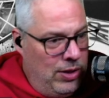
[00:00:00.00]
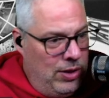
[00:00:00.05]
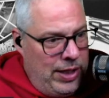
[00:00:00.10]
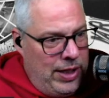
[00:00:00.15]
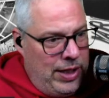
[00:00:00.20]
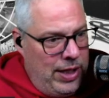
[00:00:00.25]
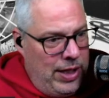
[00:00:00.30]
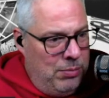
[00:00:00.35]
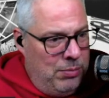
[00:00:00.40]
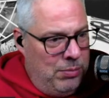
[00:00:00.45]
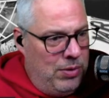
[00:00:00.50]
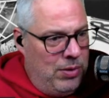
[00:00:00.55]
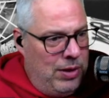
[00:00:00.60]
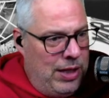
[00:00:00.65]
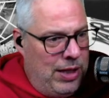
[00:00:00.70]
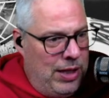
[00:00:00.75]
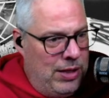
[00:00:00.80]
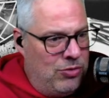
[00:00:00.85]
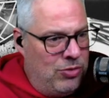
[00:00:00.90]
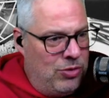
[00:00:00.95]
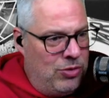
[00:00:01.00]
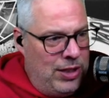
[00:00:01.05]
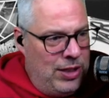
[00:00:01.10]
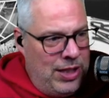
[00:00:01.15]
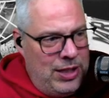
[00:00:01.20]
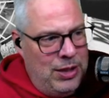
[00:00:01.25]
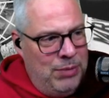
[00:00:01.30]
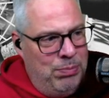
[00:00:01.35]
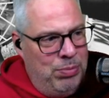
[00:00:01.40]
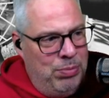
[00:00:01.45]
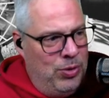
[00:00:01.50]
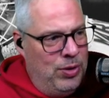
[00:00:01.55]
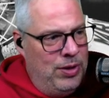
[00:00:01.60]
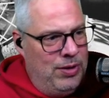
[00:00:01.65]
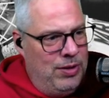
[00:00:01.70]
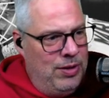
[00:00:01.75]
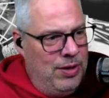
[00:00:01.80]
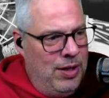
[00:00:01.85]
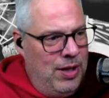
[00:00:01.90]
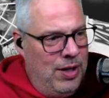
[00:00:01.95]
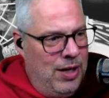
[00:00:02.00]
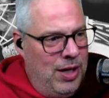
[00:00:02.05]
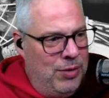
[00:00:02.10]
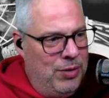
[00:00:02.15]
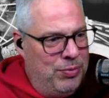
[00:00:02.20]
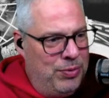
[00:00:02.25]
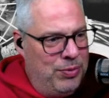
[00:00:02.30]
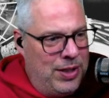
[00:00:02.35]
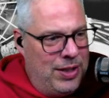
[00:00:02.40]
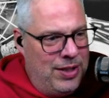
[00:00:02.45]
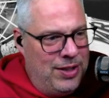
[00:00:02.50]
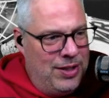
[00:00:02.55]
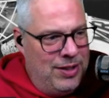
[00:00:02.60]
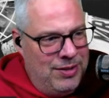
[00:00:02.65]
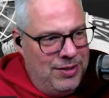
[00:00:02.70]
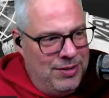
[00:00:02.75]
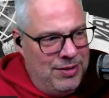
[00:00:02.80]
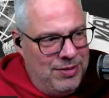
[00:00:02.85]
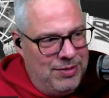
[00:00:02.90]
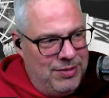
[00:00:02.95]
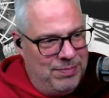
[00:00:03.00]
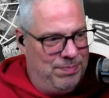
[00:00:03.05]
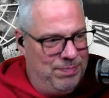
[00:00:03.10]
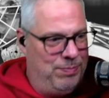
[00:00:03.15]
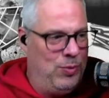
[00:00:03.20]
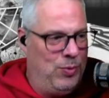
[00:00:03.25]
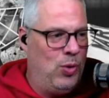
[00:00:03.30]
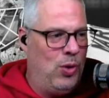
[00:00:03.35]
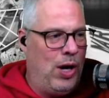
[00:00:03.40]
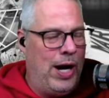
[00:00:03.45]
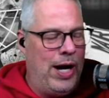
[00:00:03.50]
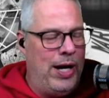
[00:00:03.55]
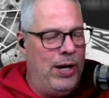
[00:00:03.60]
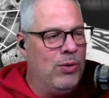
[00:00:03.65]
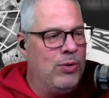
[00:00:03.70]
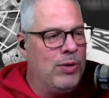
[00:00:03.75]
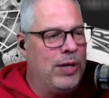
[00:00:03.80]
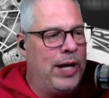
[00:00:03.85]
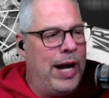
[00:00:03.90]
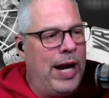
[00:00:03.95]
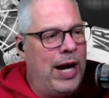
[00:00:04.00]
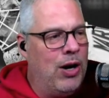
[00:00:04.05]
him. And so now you put a freaking, I don't care.